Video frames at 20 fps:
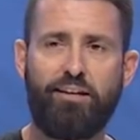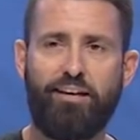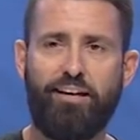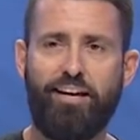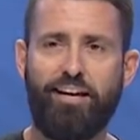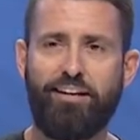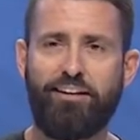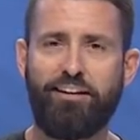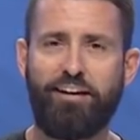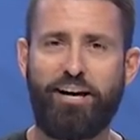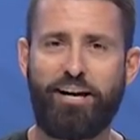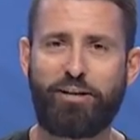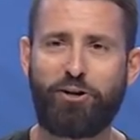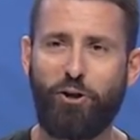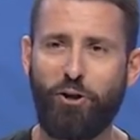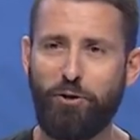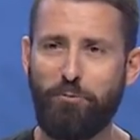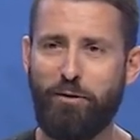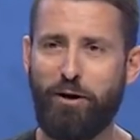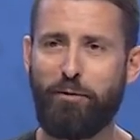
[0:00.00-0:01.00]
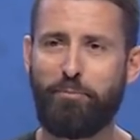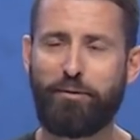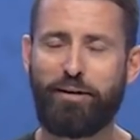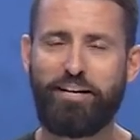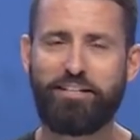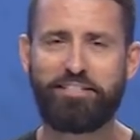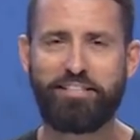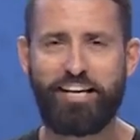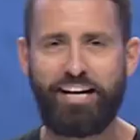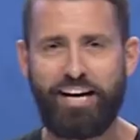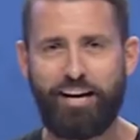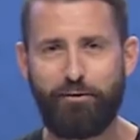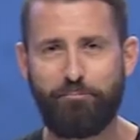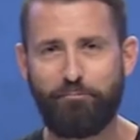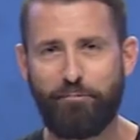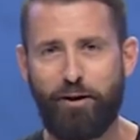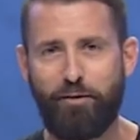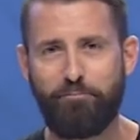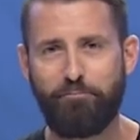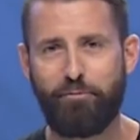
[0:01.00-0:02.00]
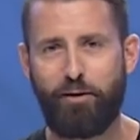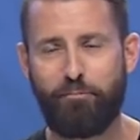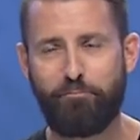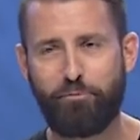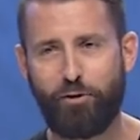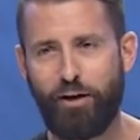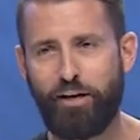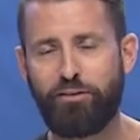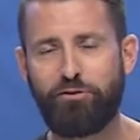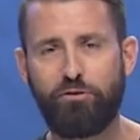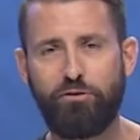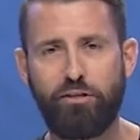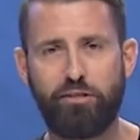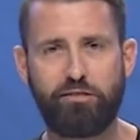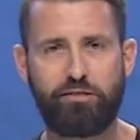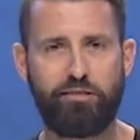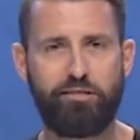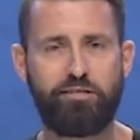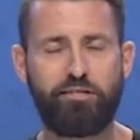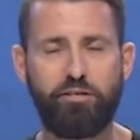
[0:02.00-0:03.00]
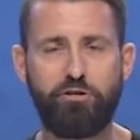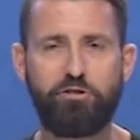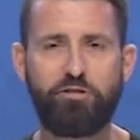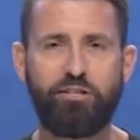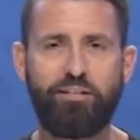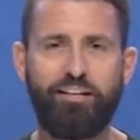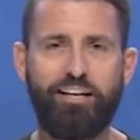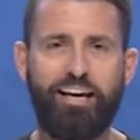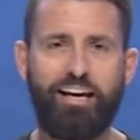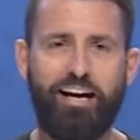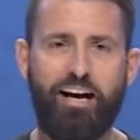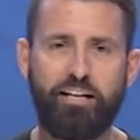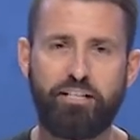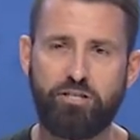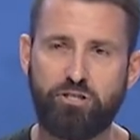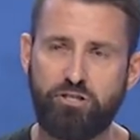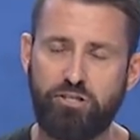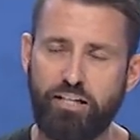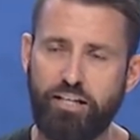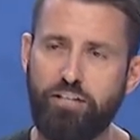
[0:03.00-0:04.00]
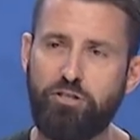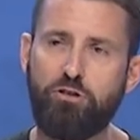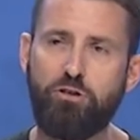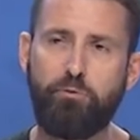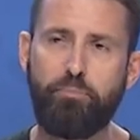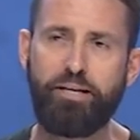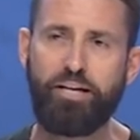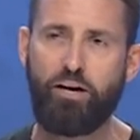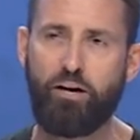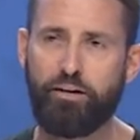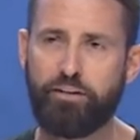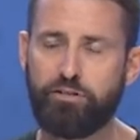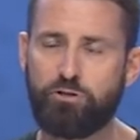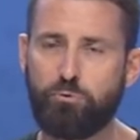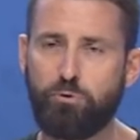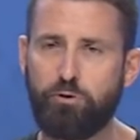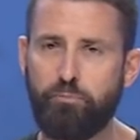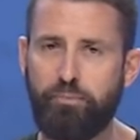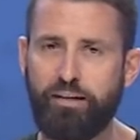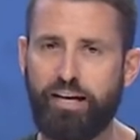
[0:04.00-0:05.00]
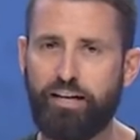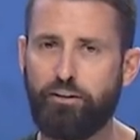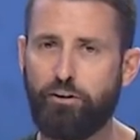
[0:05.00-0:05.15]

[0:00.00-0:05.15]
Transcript: And uh, I called him up and I said, Hey, I'm, I'm, I'm praying through this decision and I just need you to be honest with me.